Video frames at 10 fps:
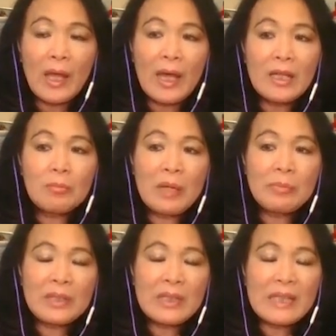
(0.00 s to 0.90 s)
And my
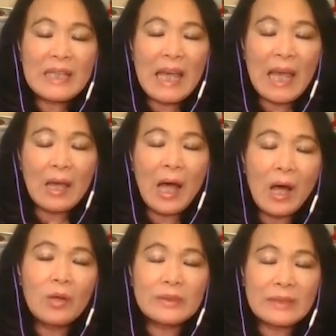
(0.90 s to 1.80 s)
mother gave,
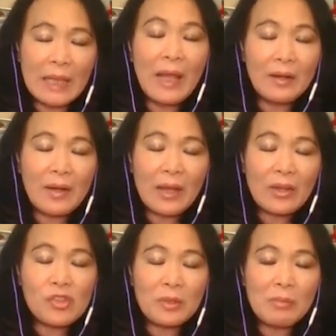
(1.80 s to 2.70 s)
how dare
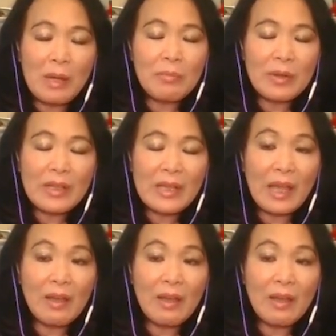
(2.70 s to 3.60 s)
actually, my mother
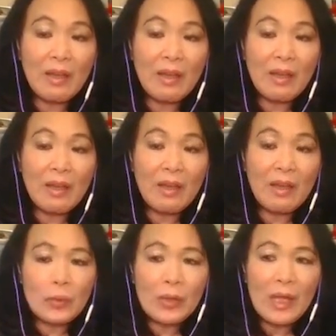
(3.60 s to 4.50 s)
gave to
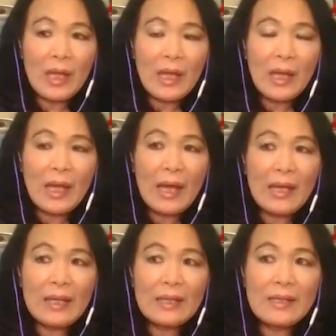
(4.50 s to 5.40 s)
another
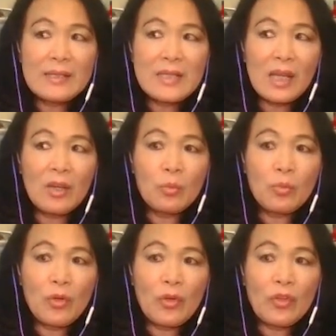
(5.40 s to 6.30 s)
girl.
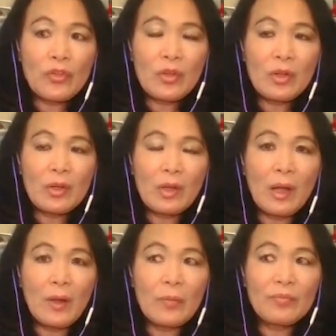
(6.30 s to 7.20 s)
And it
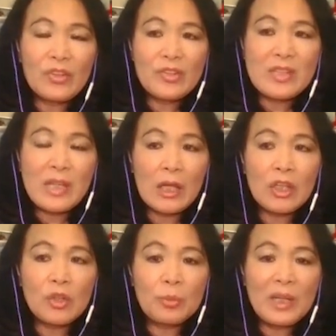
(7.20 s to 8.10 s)
was, how to
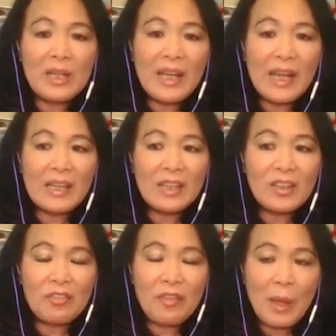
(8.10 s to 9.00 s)
say,
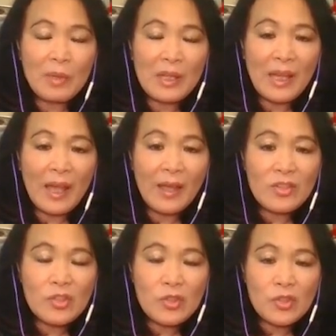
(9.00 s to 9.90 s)
humiliating the family
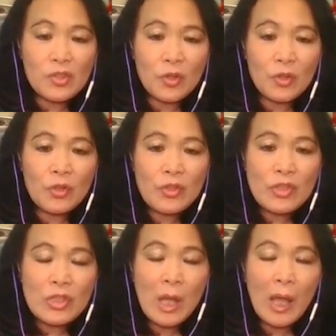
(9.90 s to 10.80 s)

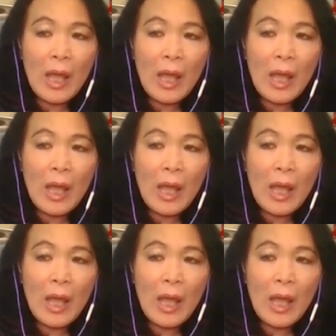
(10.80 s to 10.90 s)
ancestors,